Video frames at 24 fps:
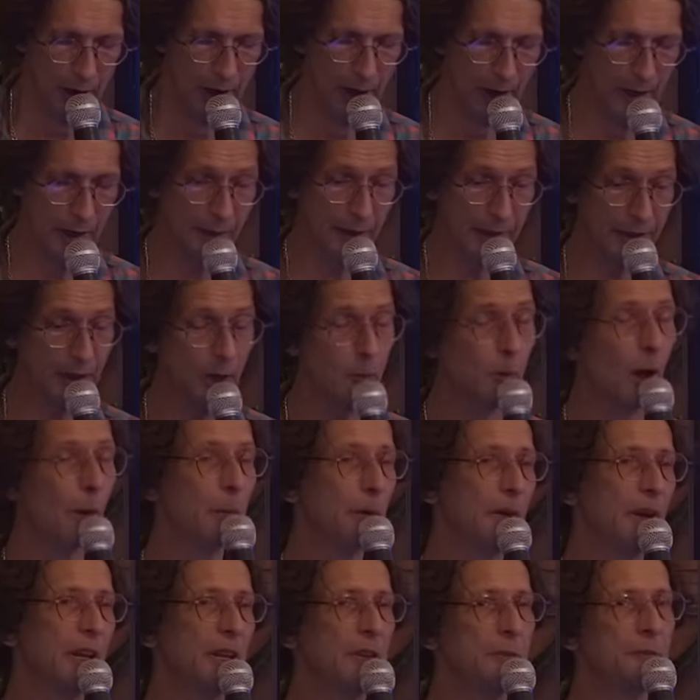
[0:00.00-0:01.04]
and they come up
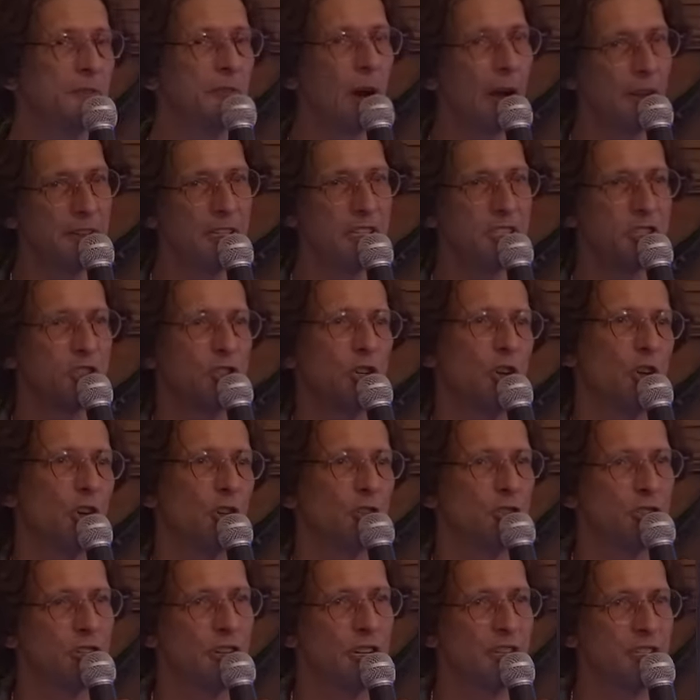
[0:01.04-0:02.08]
and they find these
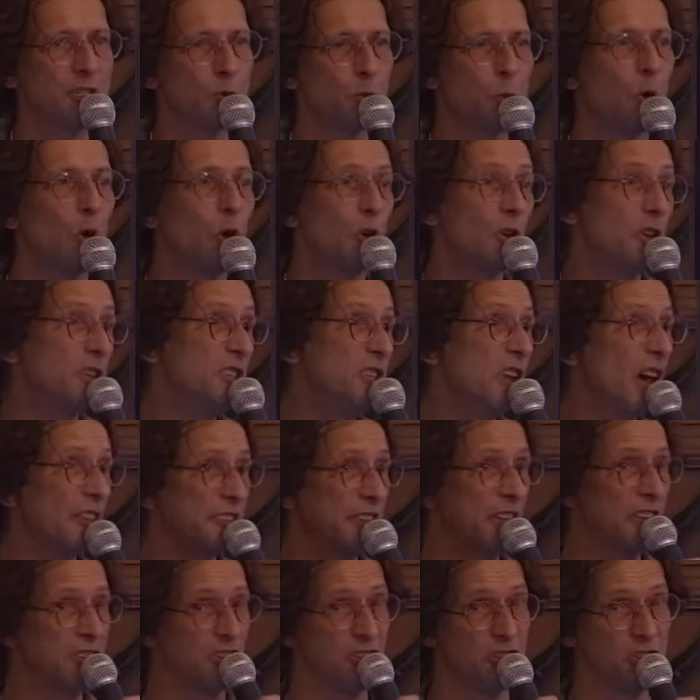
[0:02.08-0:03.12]
churches with
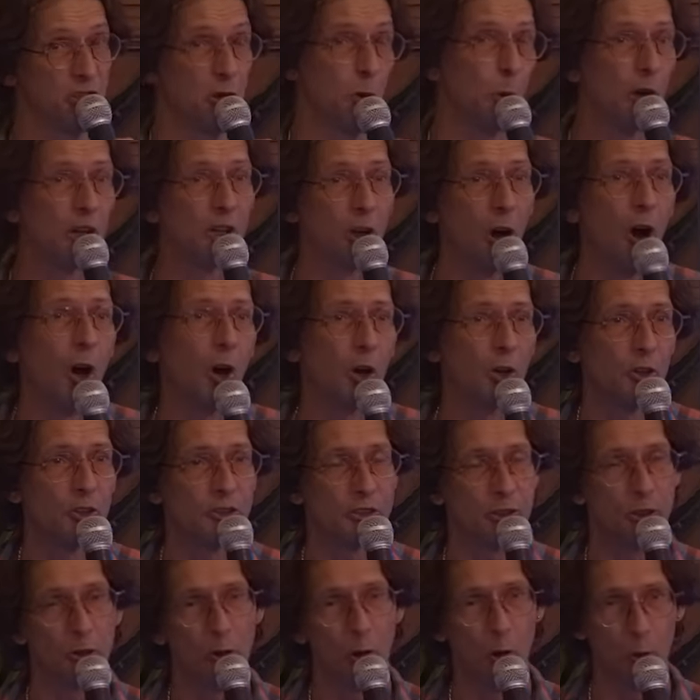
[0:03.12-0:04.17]
nothing to do with God
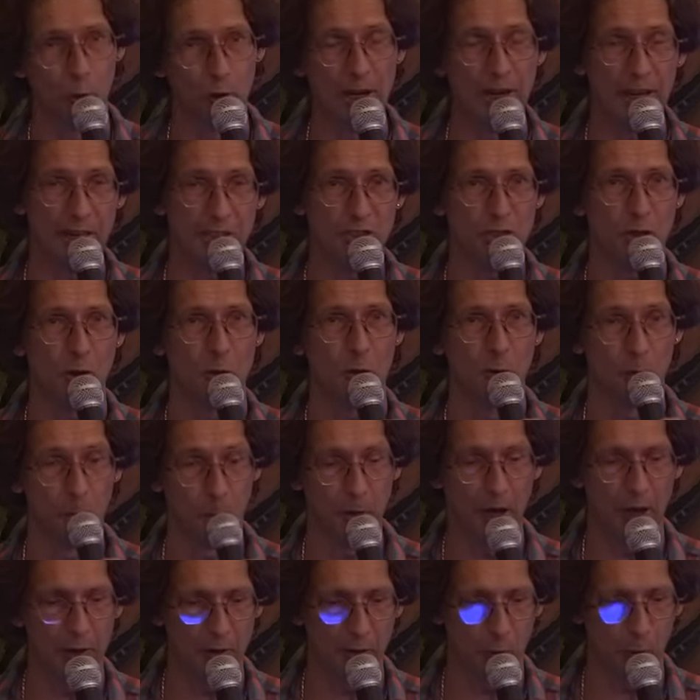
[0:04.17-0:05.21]
or religion,
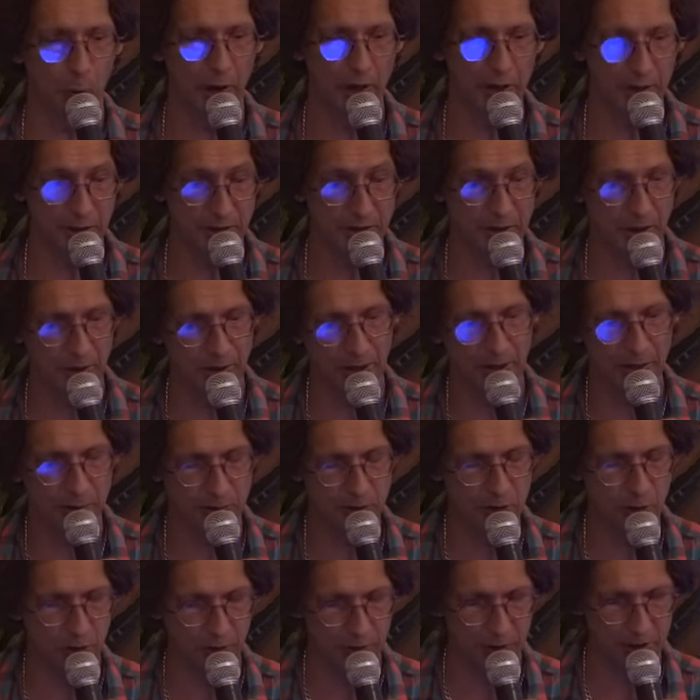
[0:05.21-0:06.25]
by the way, until they
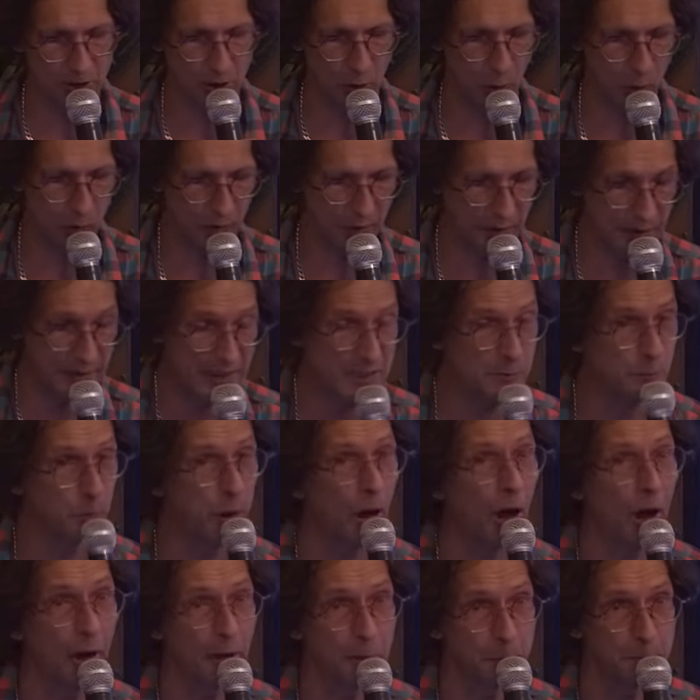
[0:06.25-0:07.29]
took these over, and these
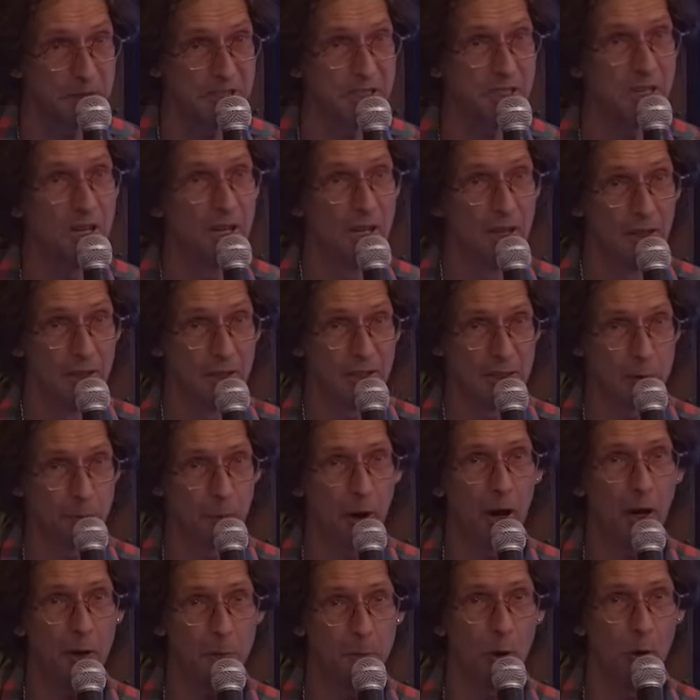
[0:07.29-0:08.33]
pipes, these
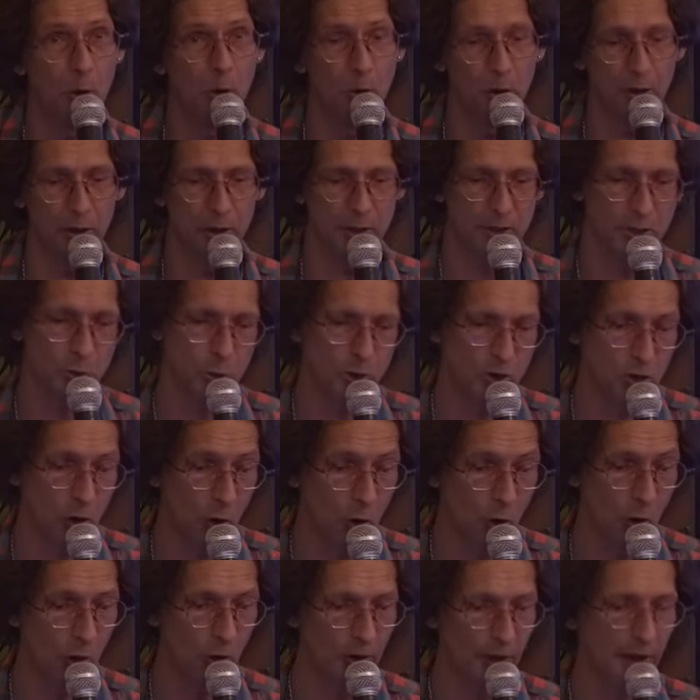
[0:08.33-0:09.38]
pipe organs, which are
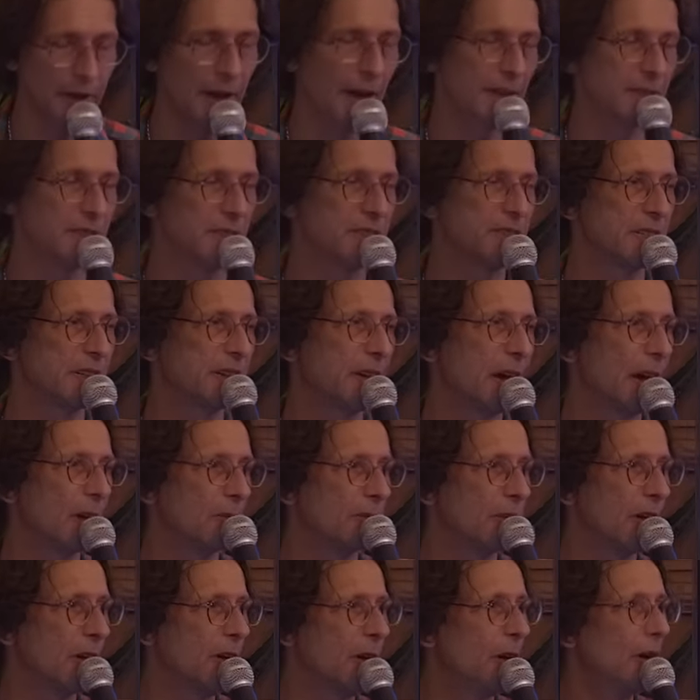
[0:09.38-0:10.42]
all connected
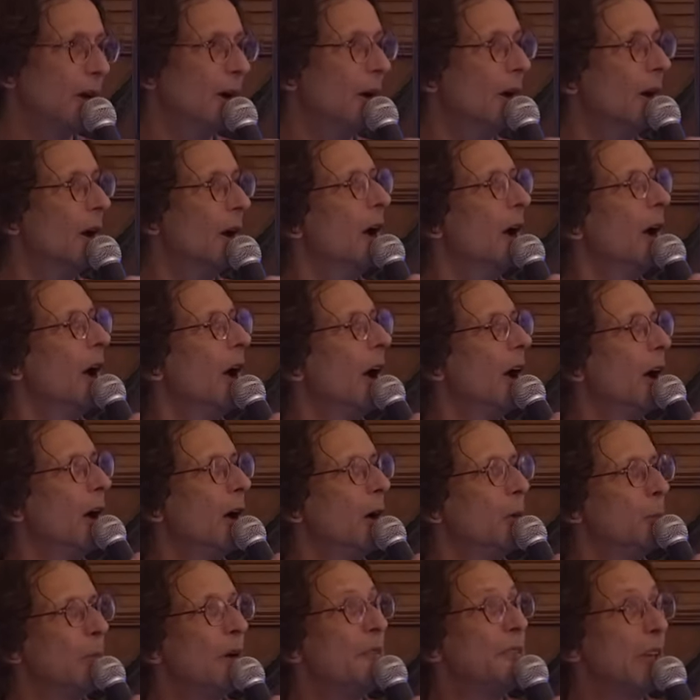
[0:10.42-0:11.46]
together,
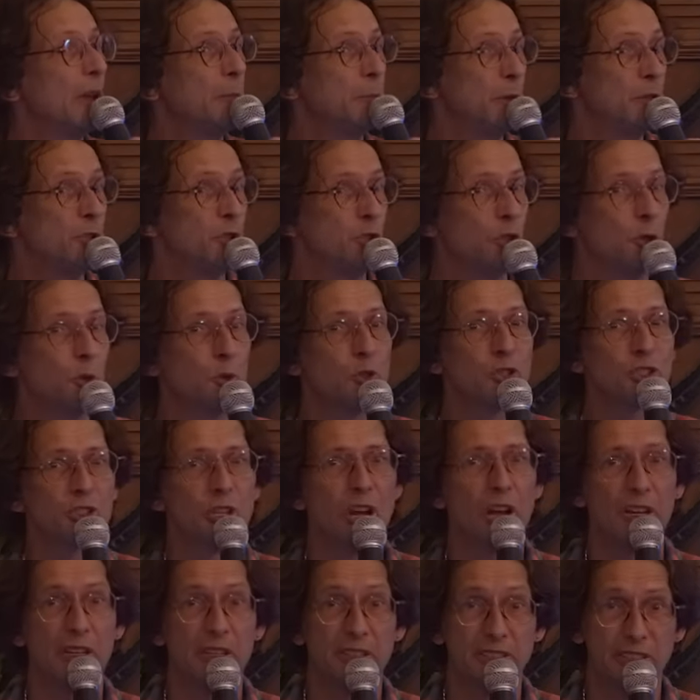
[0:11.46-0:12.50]
um, they
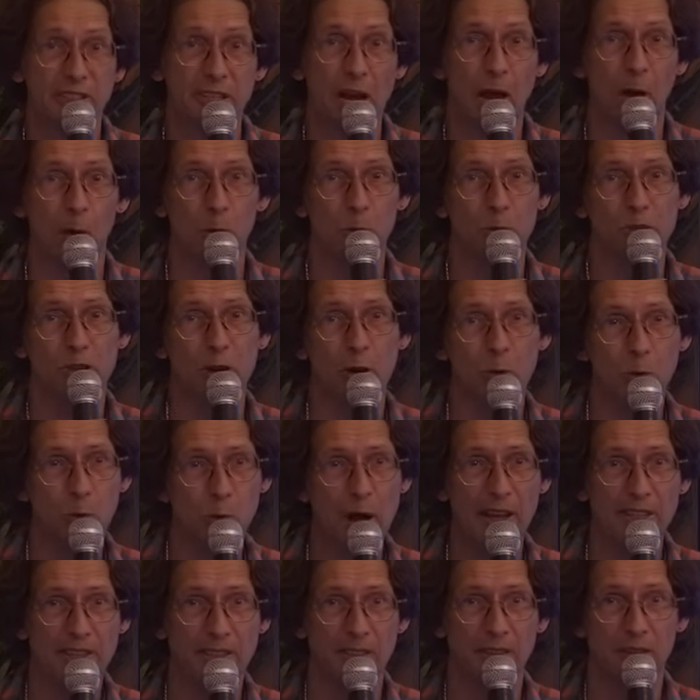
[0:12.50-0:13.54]
produce a sound, a
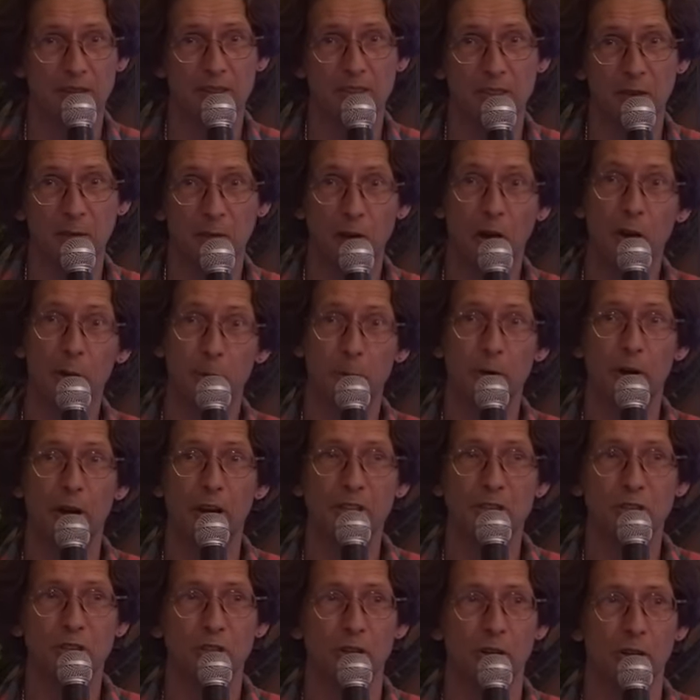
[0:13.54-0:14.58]
resonance, a
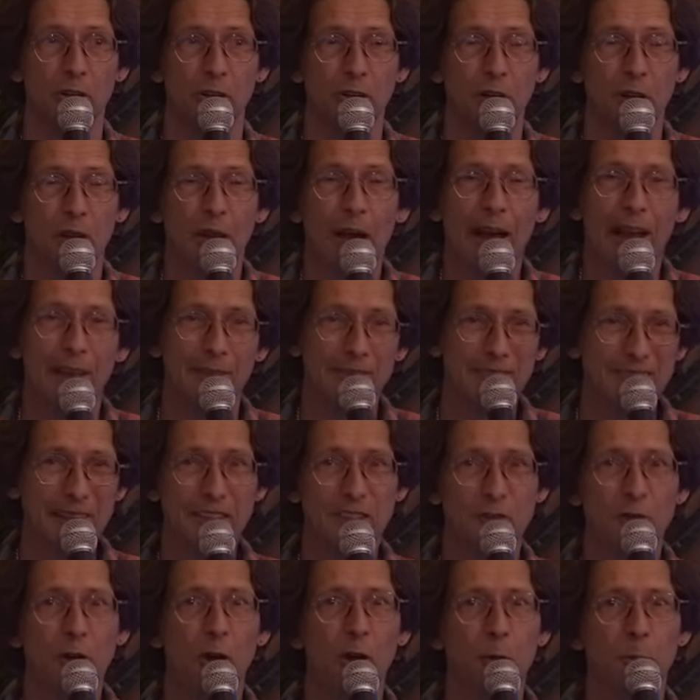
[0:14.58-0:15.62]
vibration. And
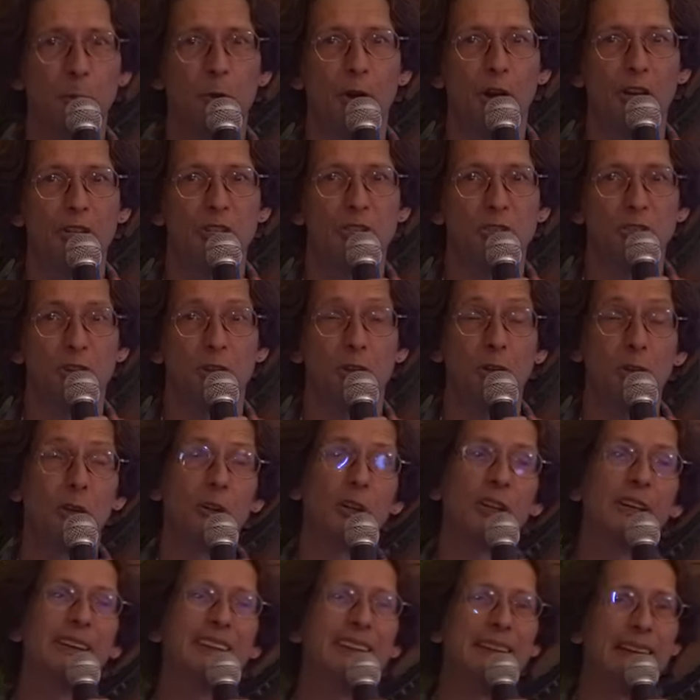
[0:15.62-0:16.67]
this vibration
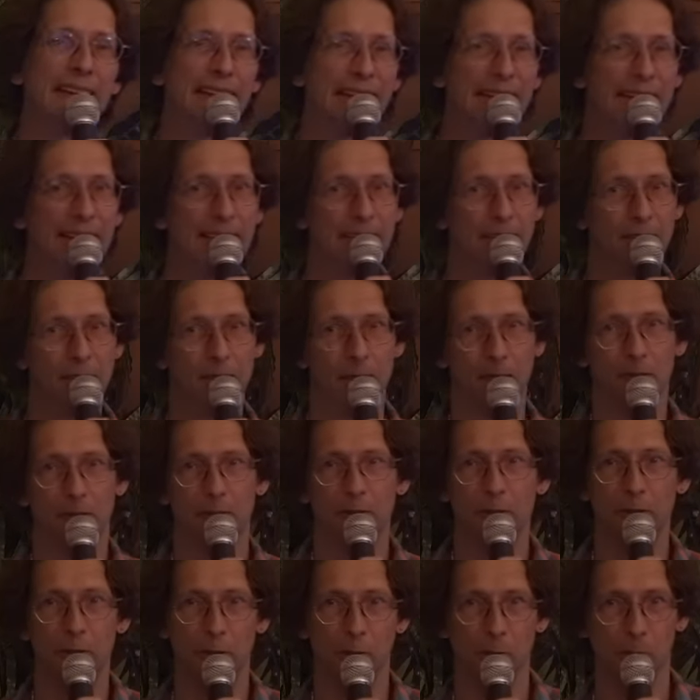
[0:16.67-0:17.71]
can heal
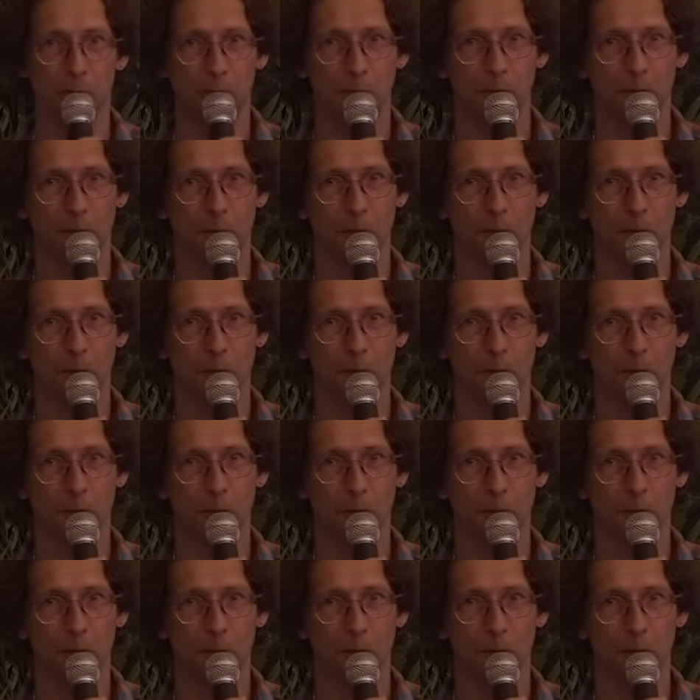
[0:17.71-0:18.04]
you.